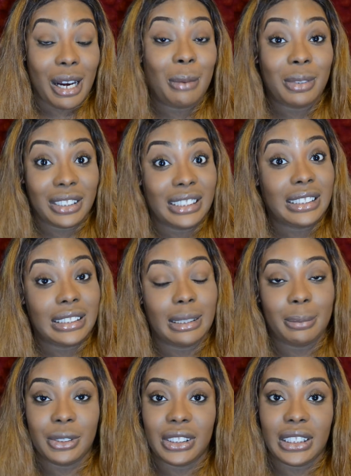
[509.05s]
cleans
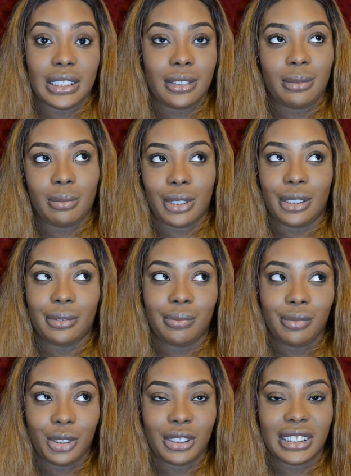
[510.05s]
up your teeth, well,
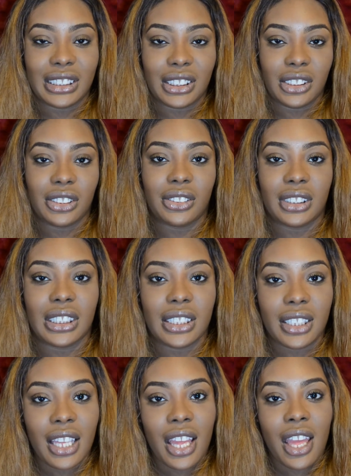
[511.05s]
transitions your teeth
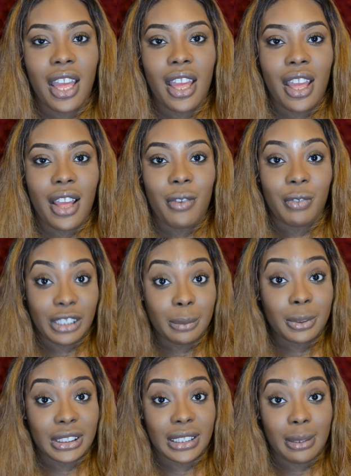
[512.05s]

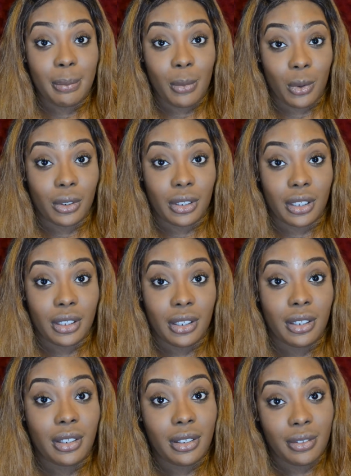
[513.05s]
50% more,
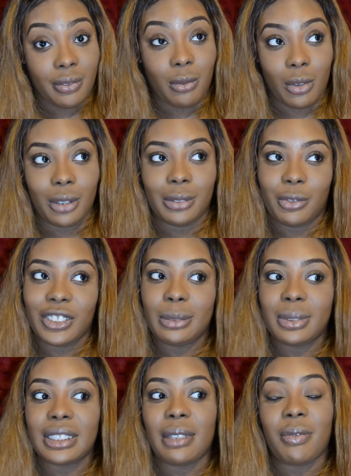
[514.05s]
well,
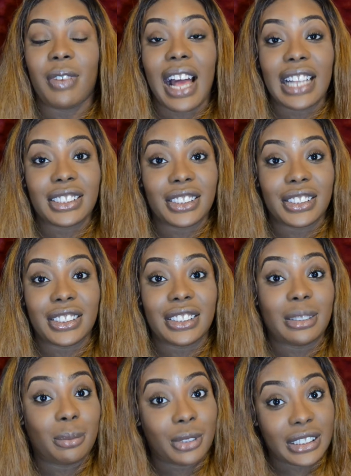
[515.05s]
50% faster
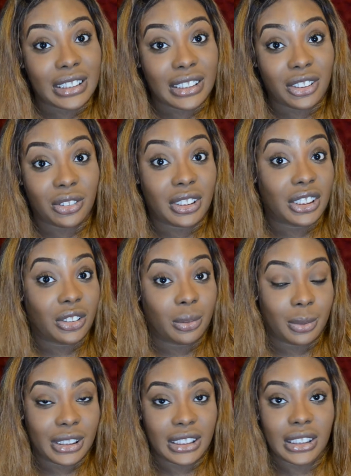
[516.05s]
than braces, traditional
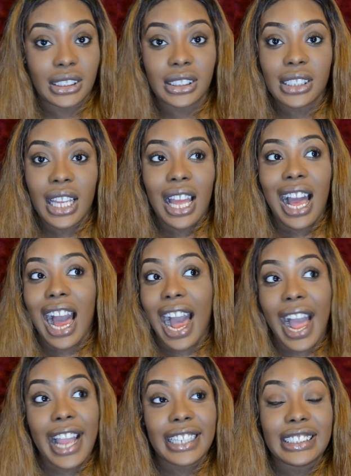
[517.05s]
braces.
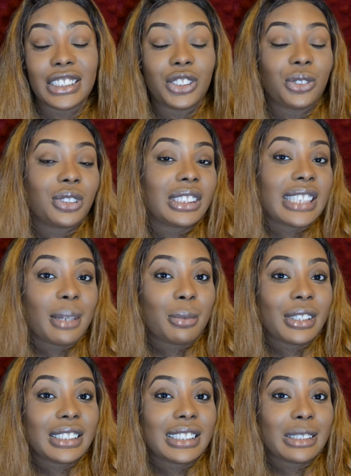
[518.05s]
I didn't choose to get
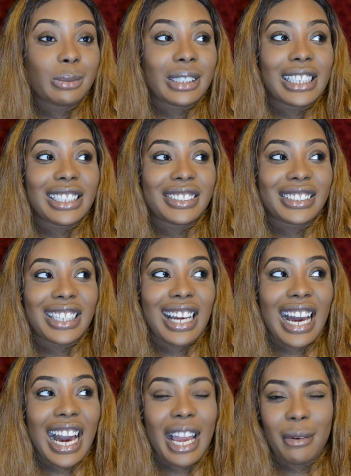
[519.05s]
braces because
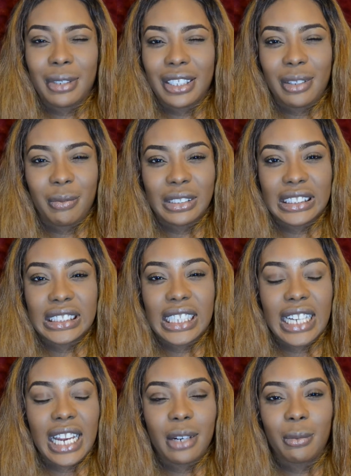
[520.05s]
I wanted Invisalign.
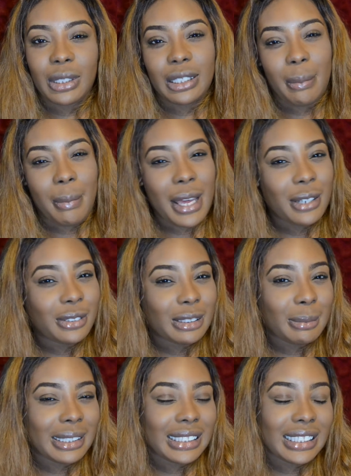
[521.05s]
I didn't want the metals in
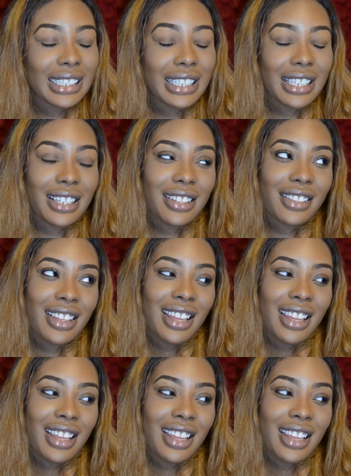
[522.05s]
my teeth.